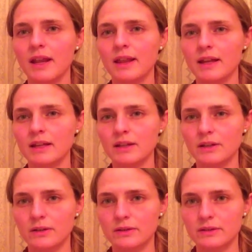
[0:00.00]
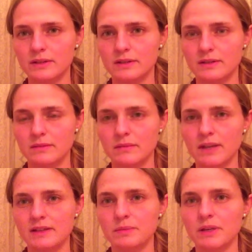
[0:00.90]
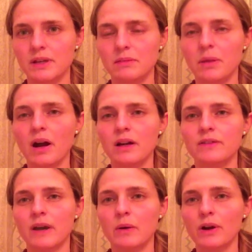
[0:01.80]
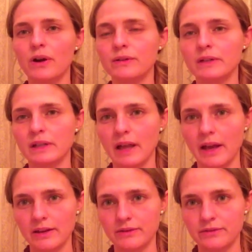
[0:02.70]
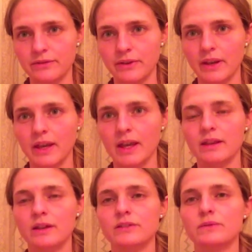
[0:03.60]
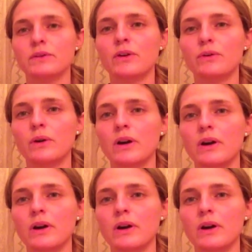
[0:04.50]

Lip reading: that ecosystem, as being part of our own life. And there's no